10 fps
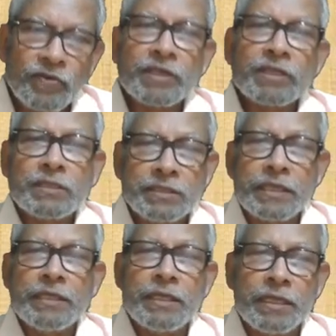further
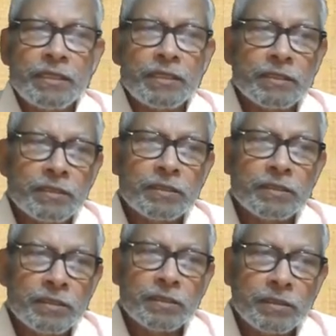strengthening
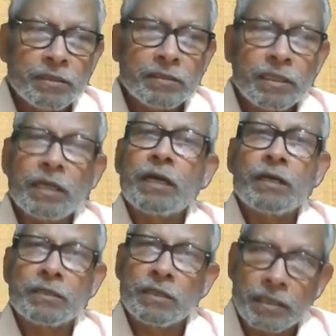
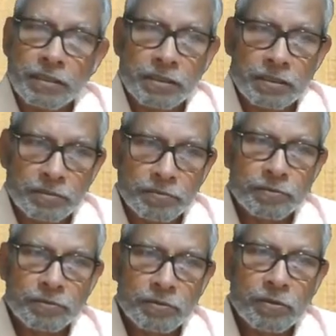the
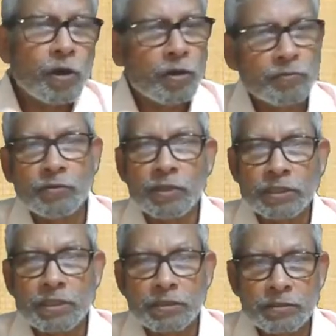relationships of the
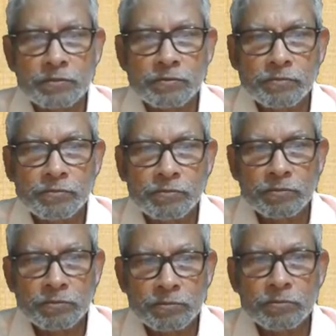workers
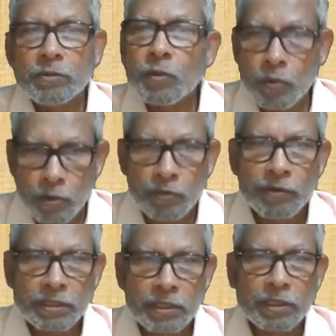all
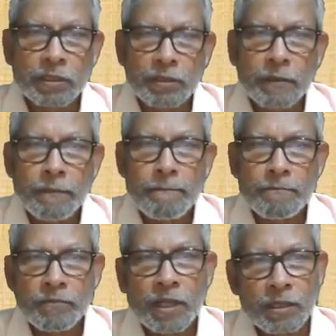over
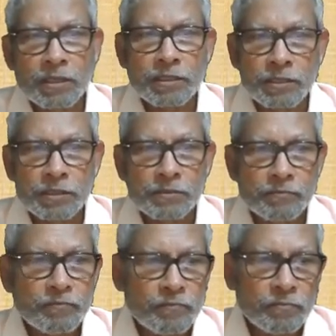the regions.
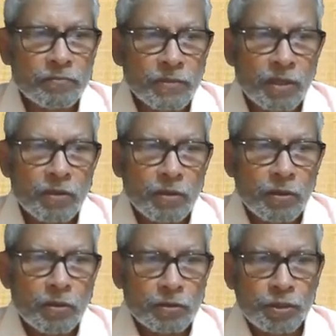
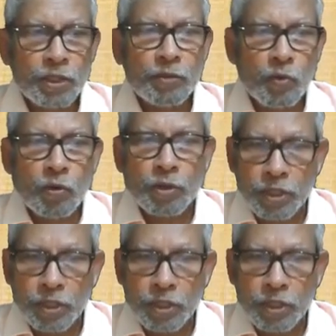The three more